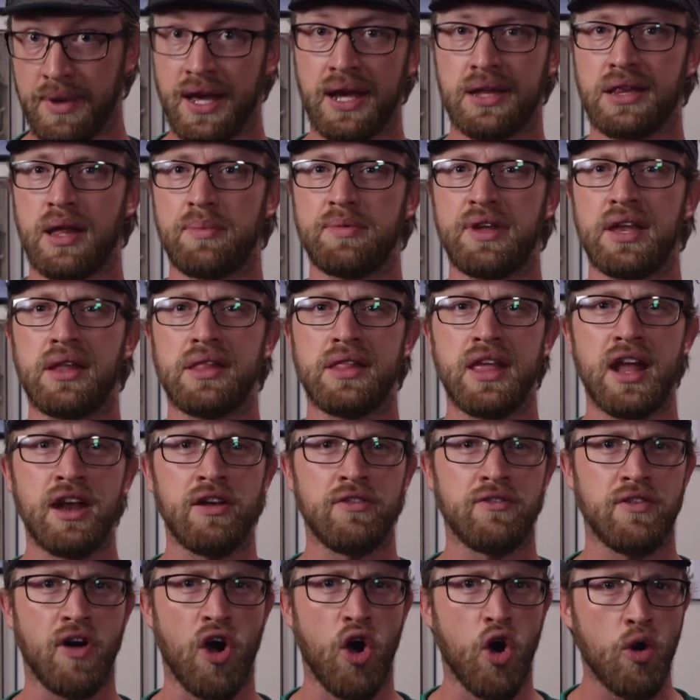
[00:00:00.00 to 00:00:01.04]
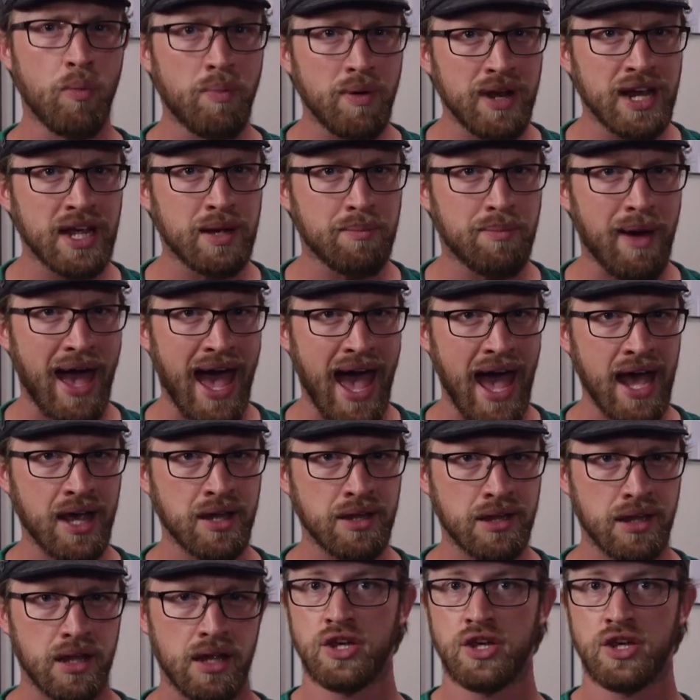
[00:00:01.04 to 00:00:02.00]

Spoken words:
except instead of opening packs,